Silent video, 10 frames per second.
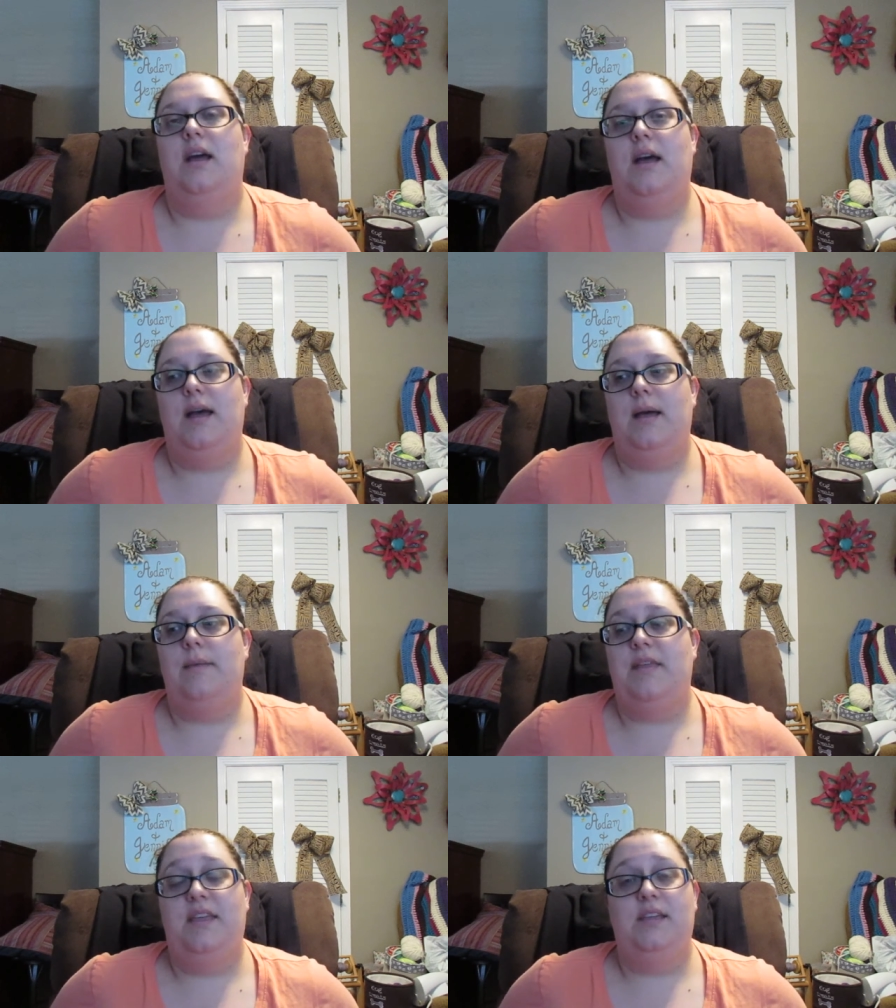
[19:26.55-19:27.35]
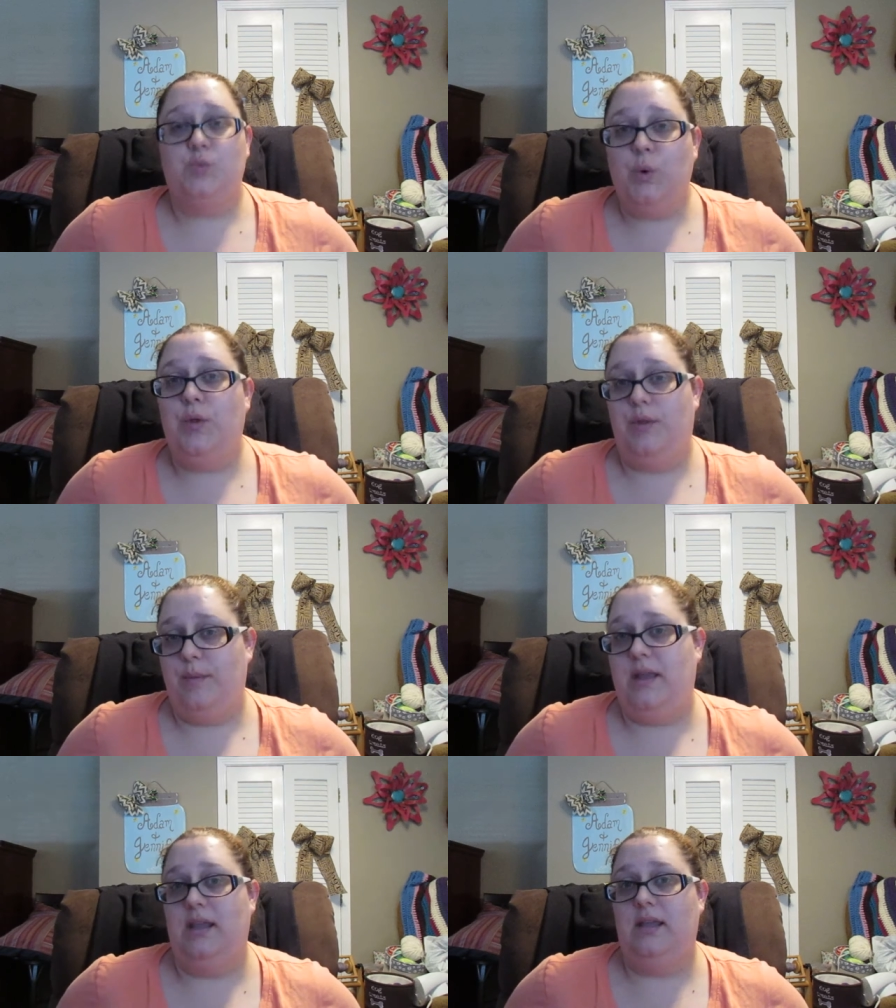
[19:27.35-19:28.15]
I think it's worth the
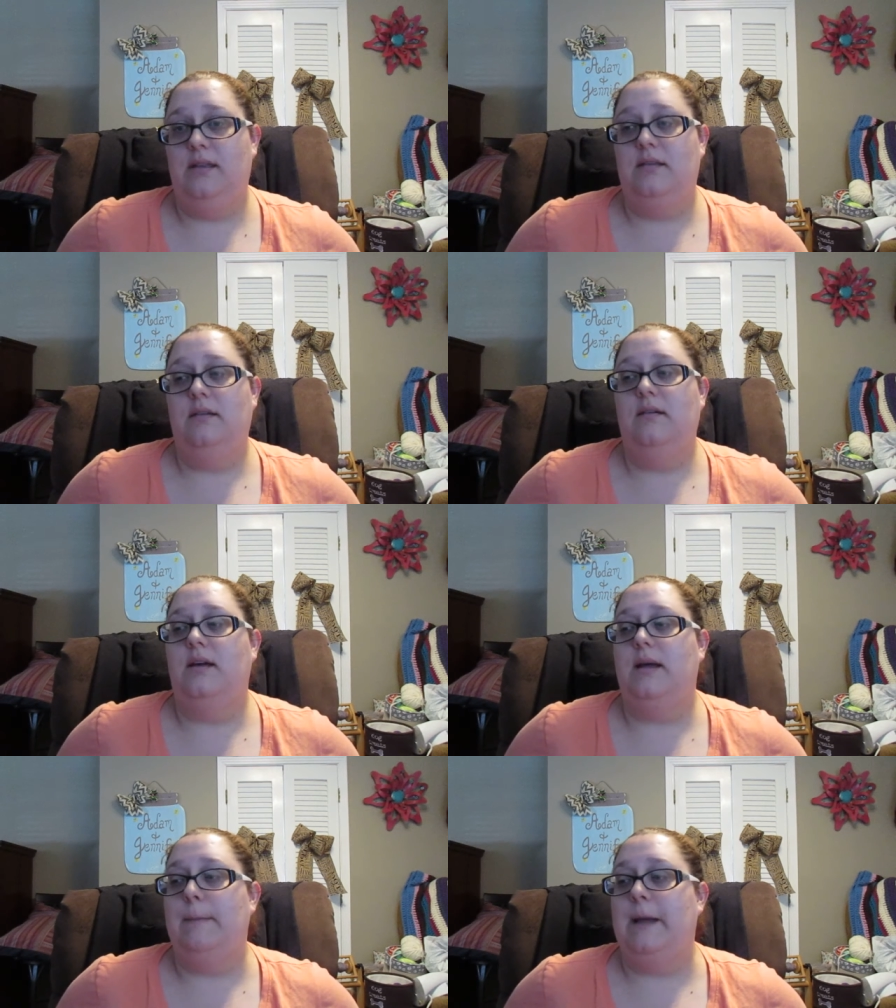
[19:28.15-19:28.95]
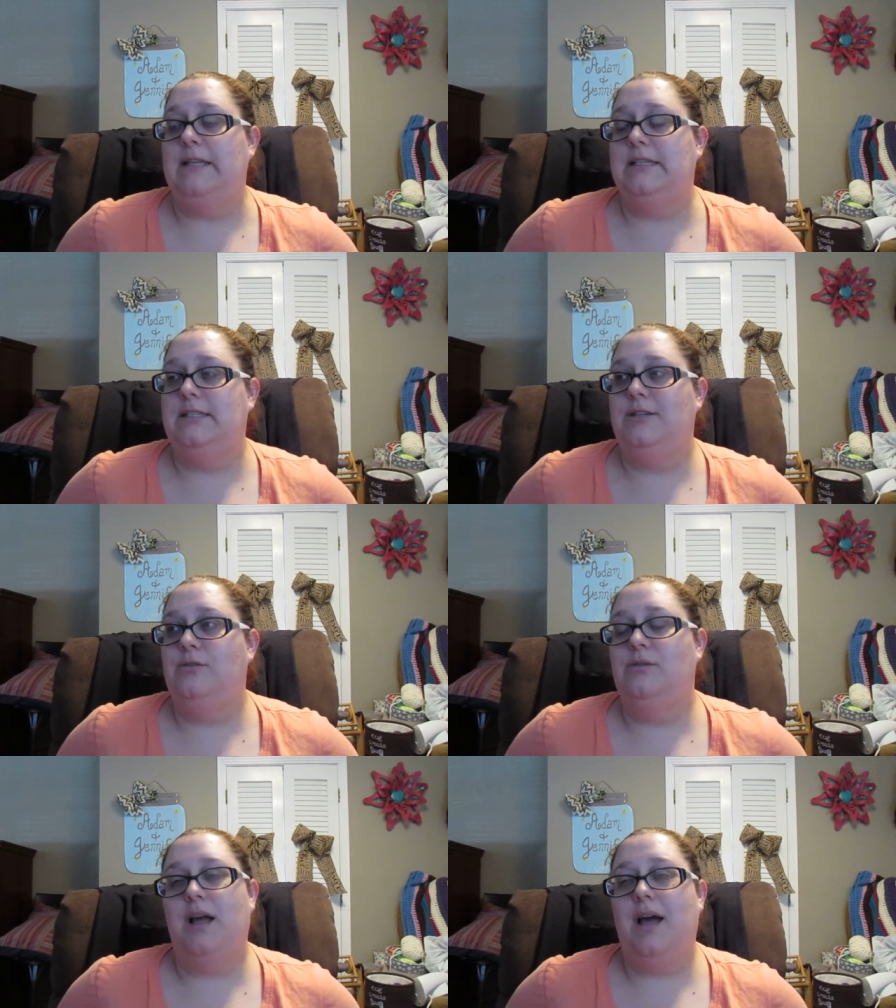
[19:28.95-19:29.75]
money. I
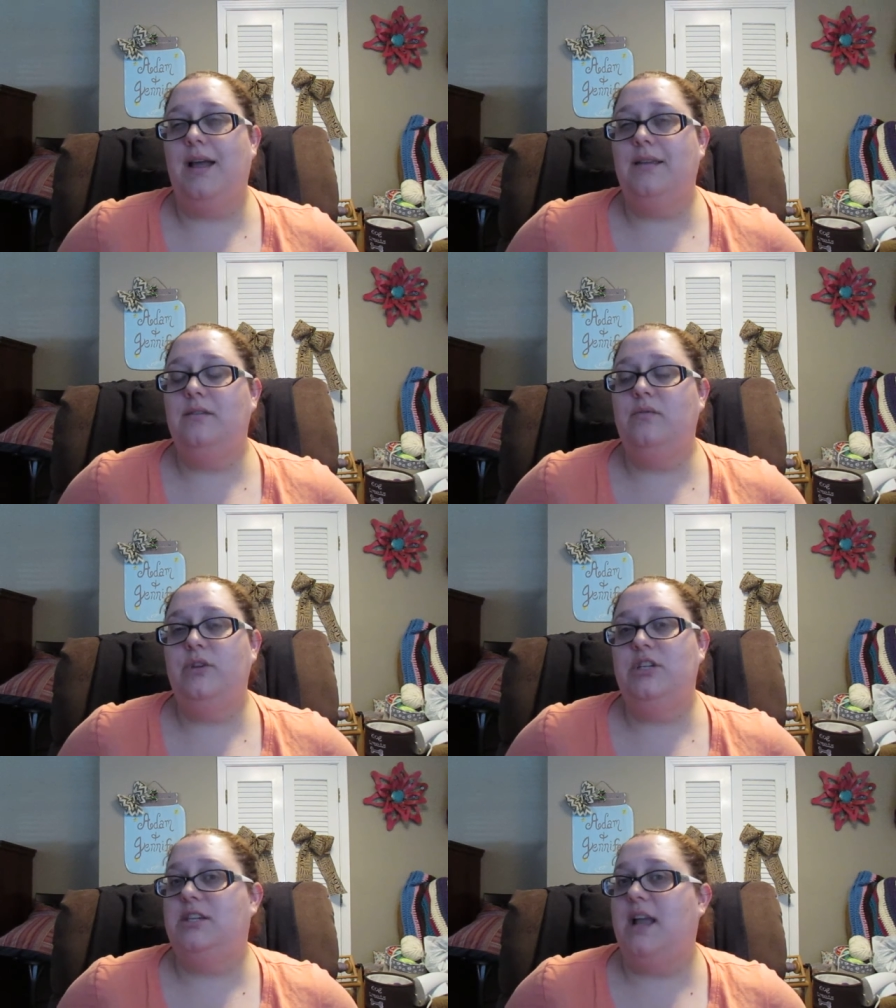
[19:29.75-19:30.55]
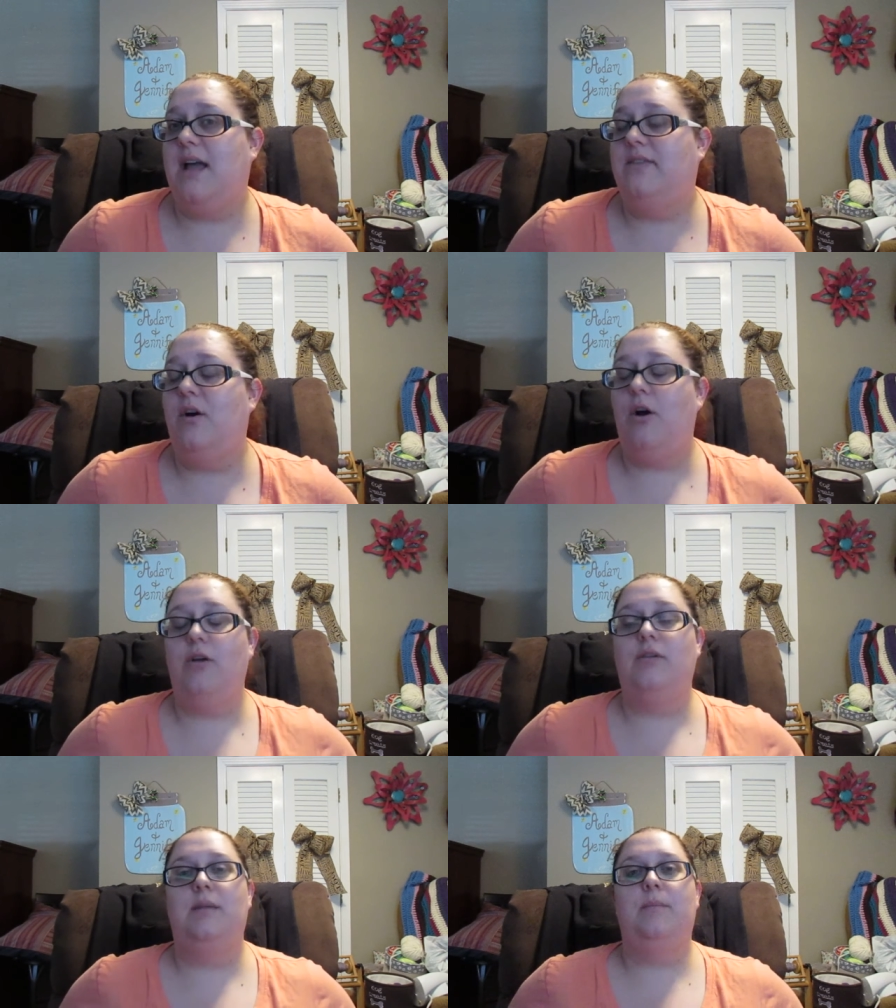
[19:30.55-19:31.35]
do kind of wish it had the
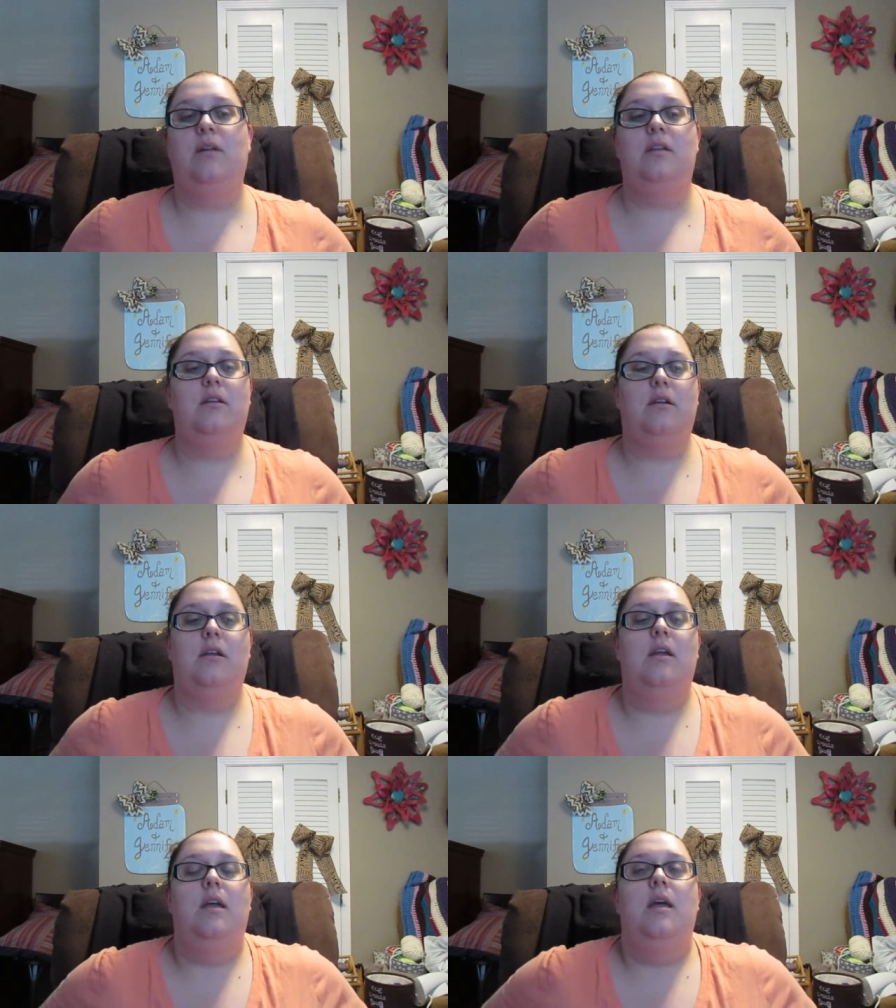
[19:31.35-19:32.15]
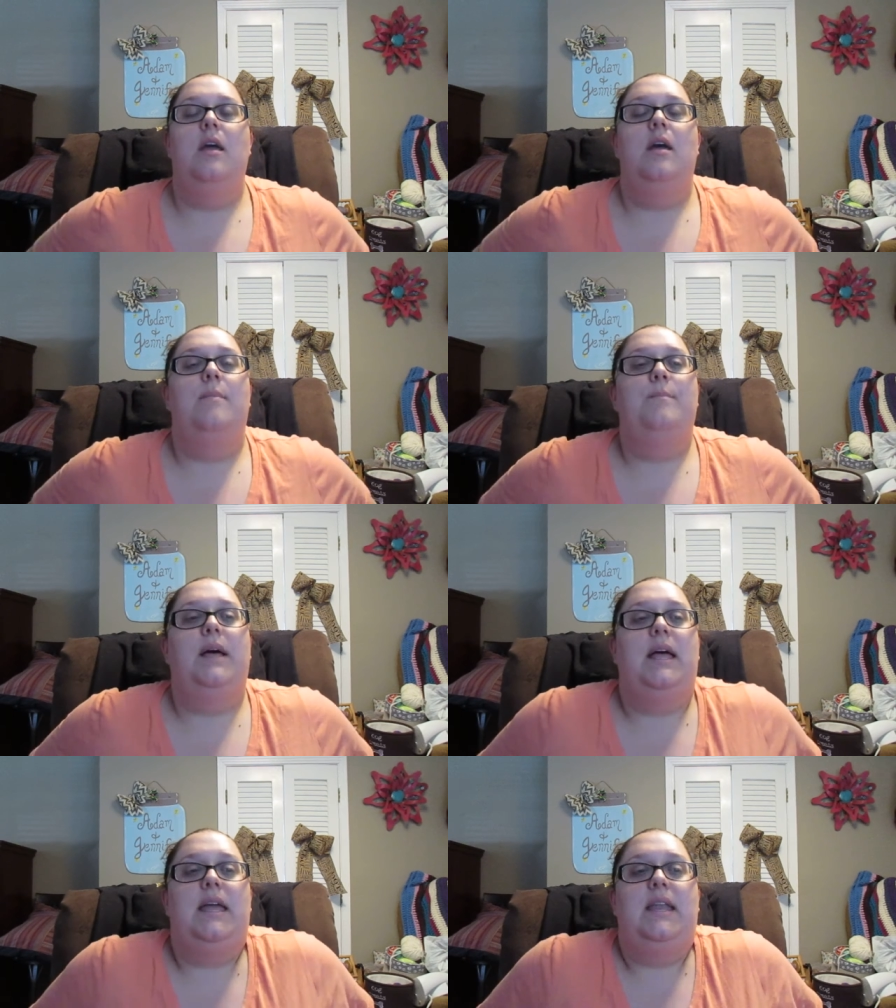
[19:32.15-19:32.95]
heart rate monitor,
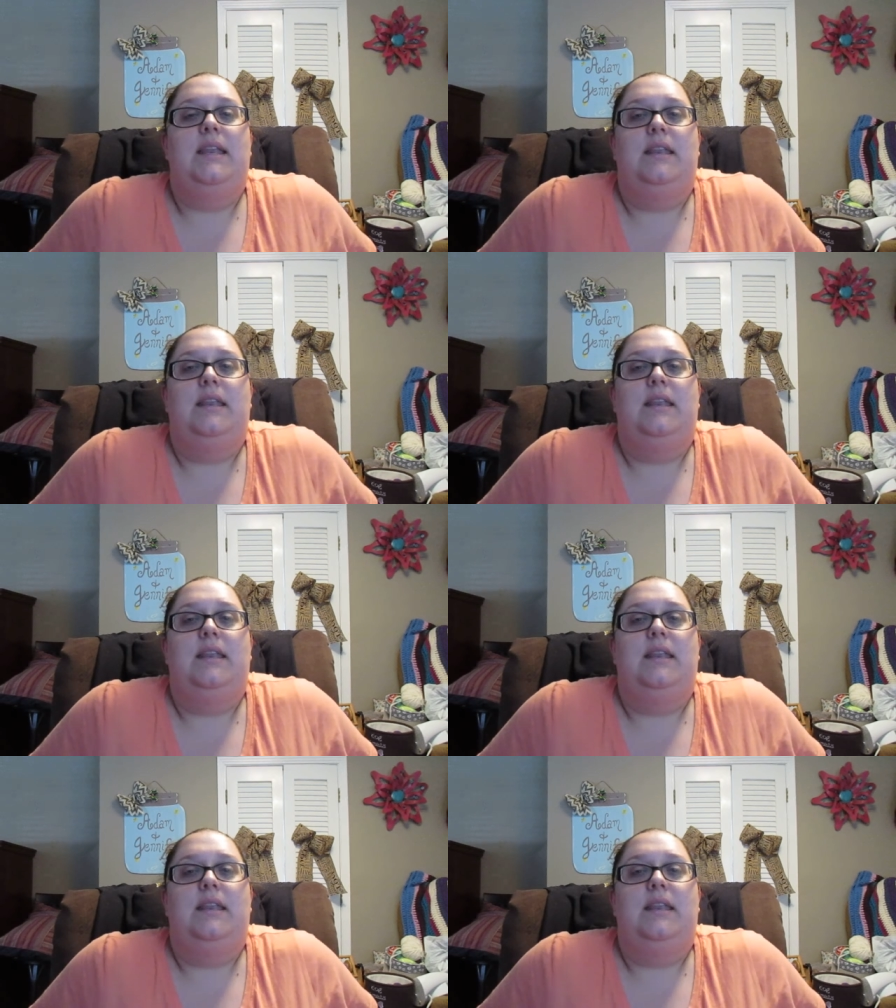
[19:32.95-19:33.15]
but